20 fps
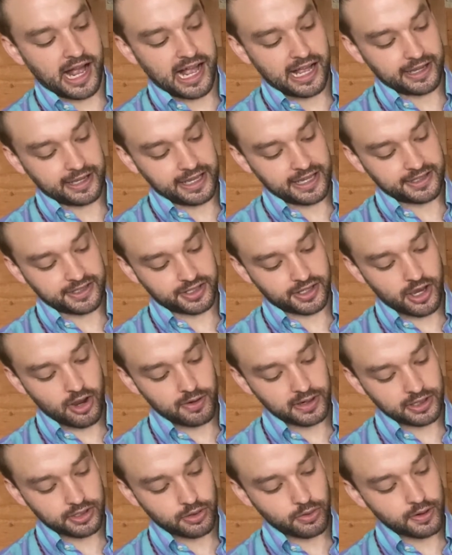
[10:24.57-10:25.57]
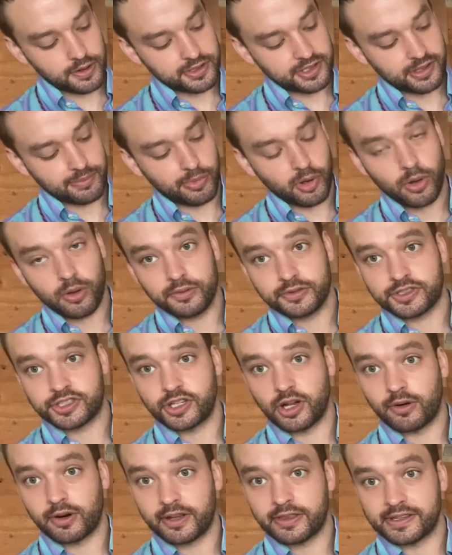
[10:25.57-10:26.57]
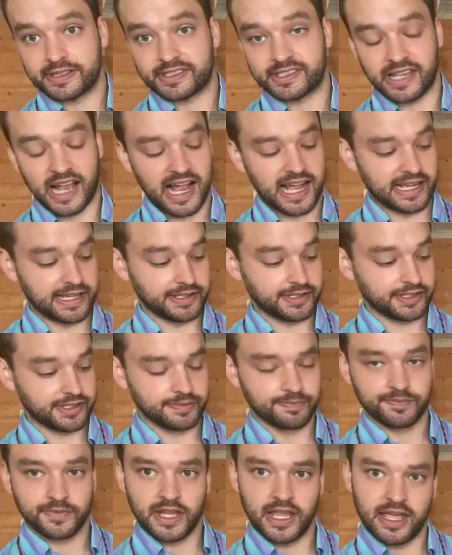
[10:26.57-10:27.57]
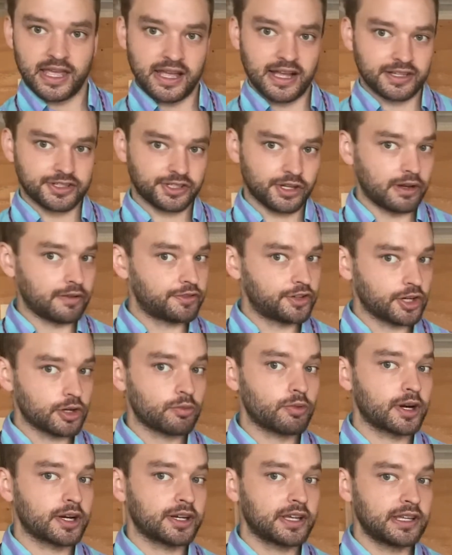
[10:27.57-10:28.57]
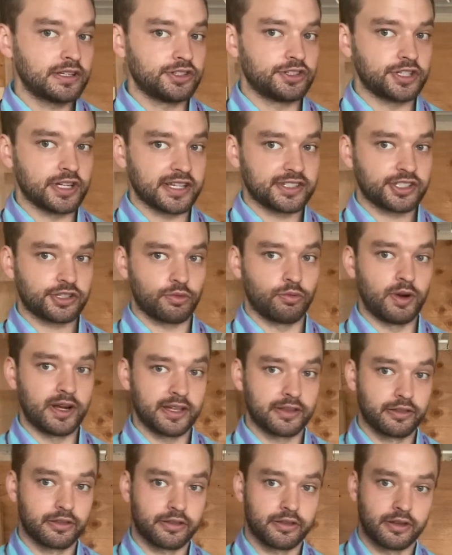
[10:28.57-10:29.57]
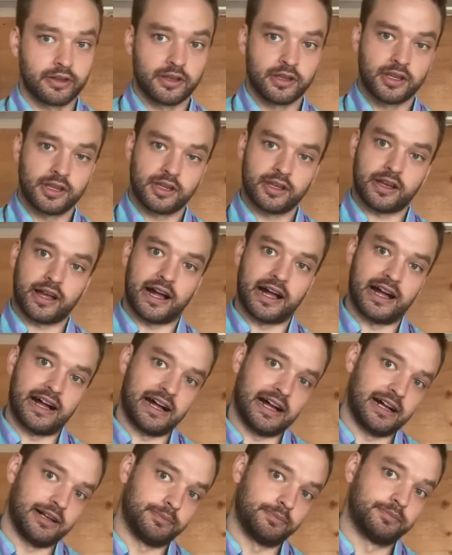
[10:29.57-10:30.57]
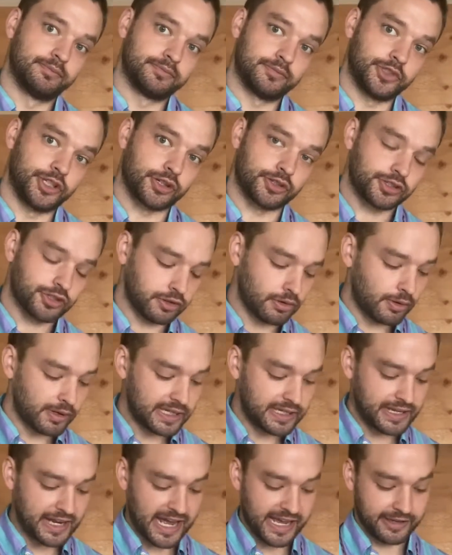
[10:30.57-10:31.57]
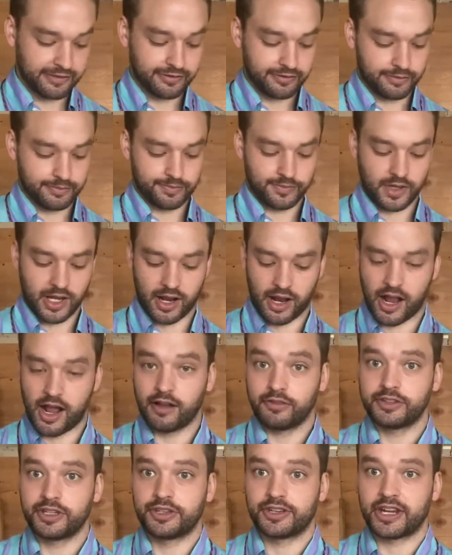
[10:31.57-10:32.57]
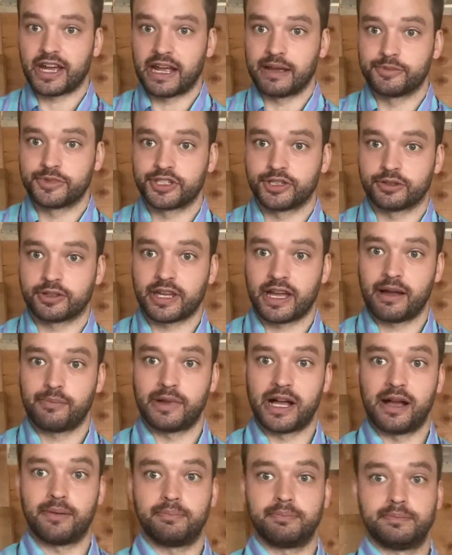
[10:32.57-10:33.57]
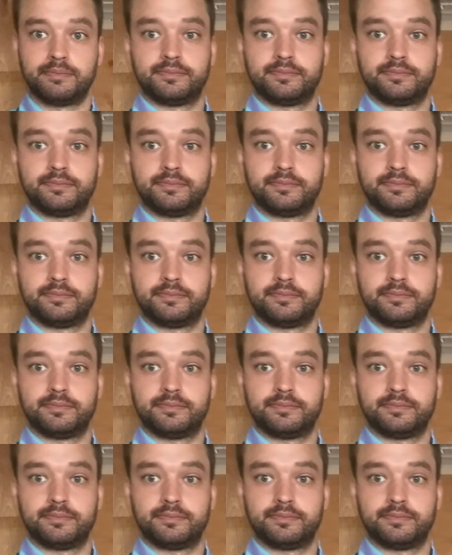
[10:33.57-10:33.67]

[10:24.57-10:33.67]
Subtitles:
it's going towards the bowl, so are the sides. So if you're working just with your Sloyd knife, oftentimes you'll come up,